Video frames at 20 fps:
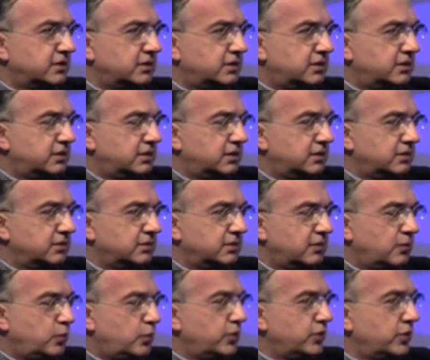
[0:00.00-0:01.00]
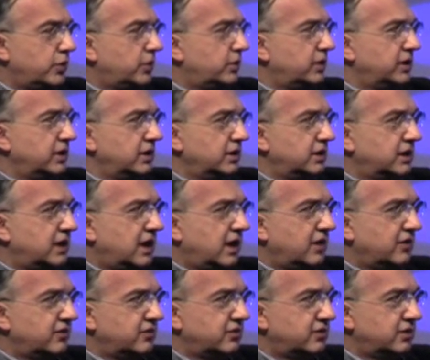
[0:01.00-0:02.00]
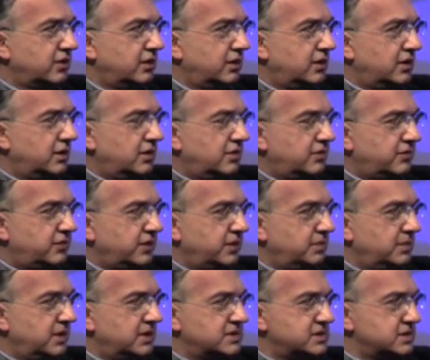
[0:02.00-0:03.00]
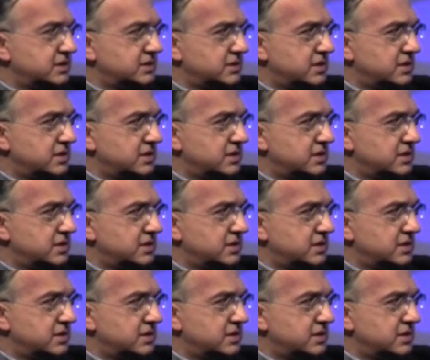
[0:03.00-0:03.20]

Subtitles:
on a withholding tax-free basis.